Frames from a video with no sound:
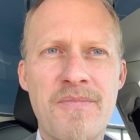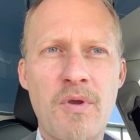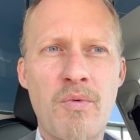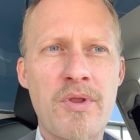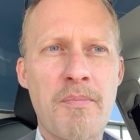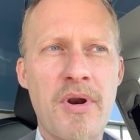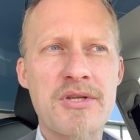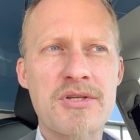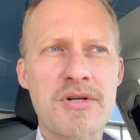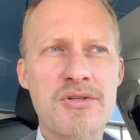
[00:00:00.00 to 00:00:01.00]
When the
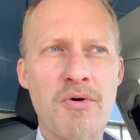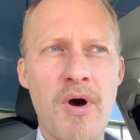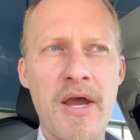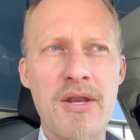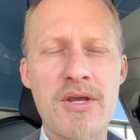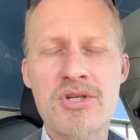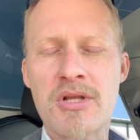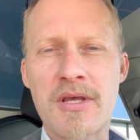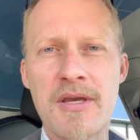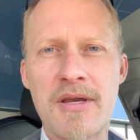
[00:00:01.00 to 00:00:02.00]
prices are so high
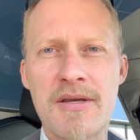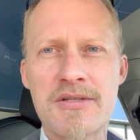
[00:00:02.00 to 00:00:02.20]
initially,